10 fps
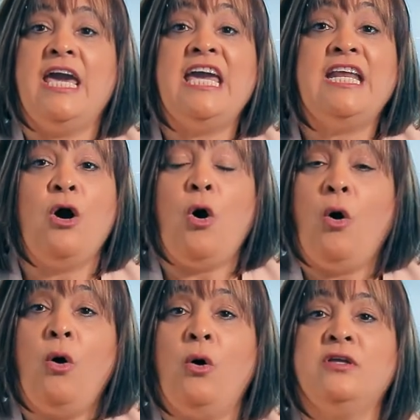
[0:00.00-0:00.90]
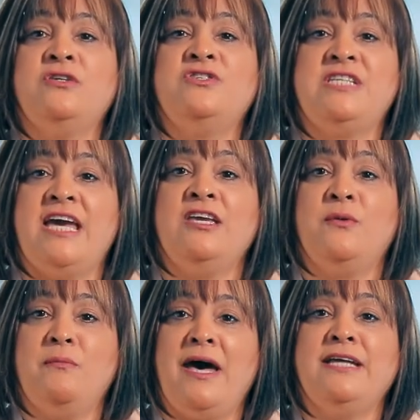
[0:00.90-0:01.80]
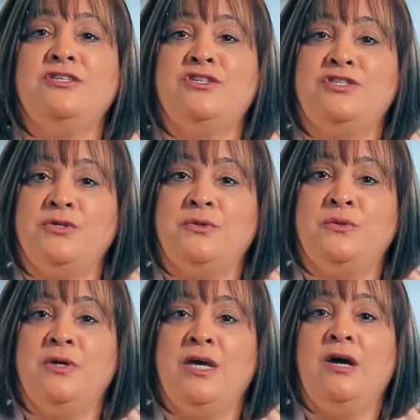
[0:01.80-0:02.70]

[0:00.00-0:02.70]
in all you set your mind to do